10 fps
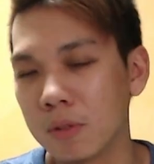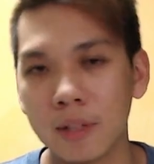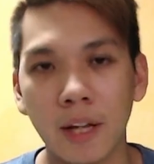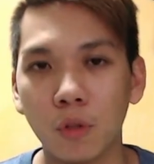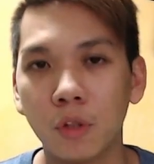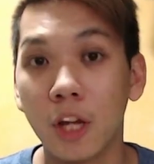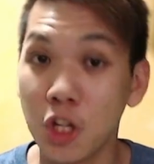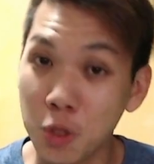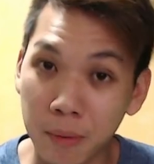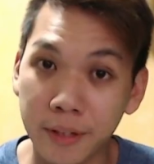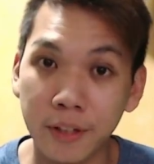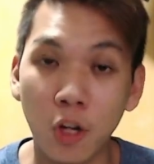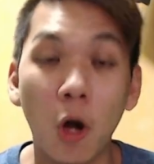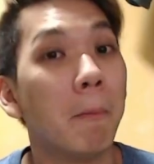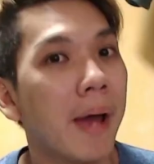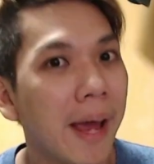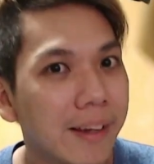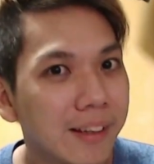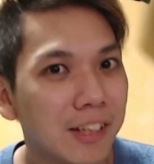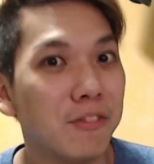like, you know, the HP compact,
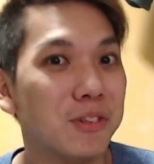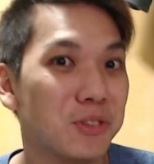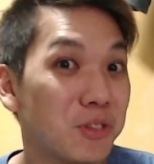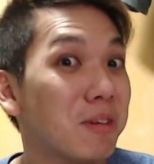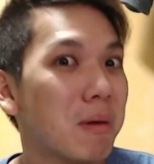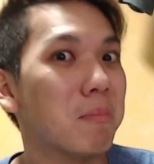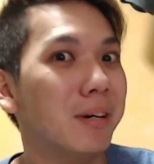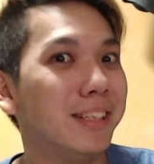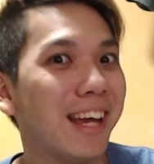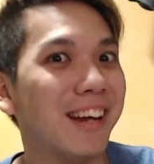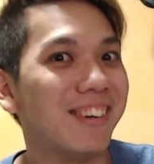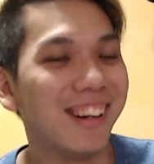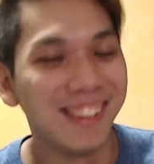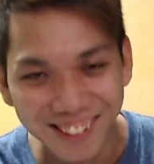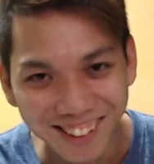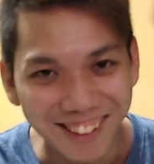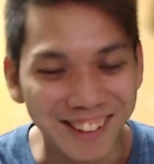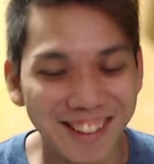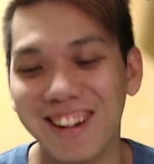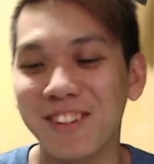if you still remember that era.
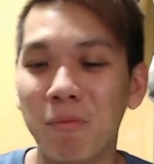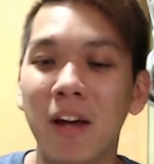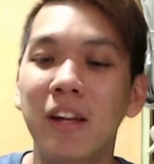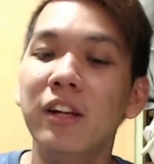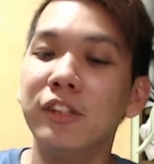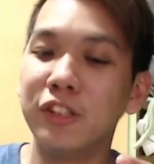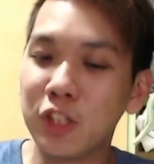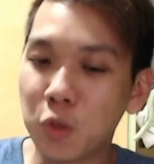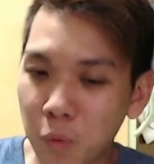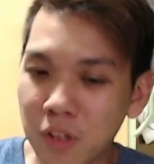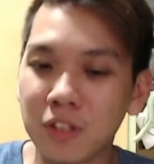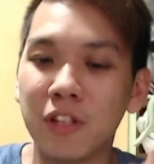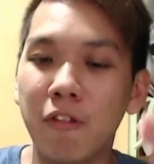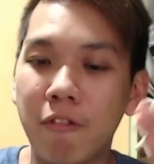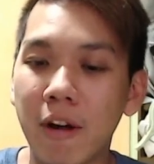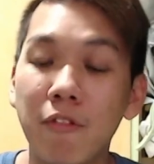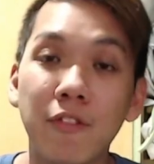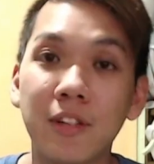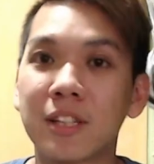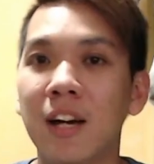Yeah, but this was the very
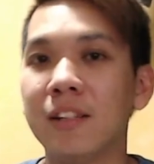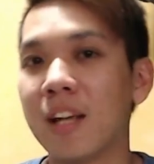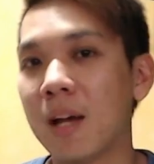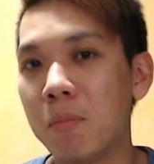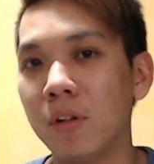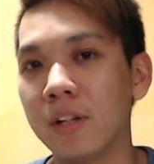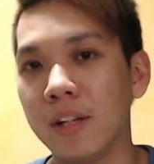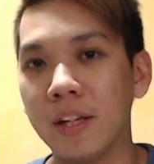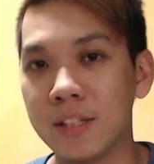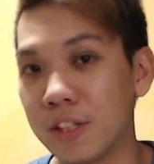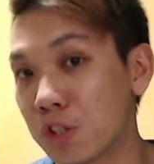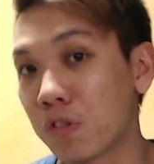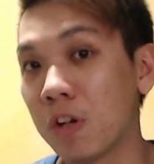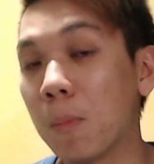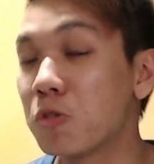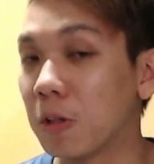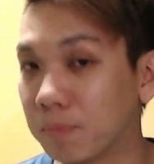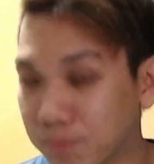first card that I bought as a discrete option.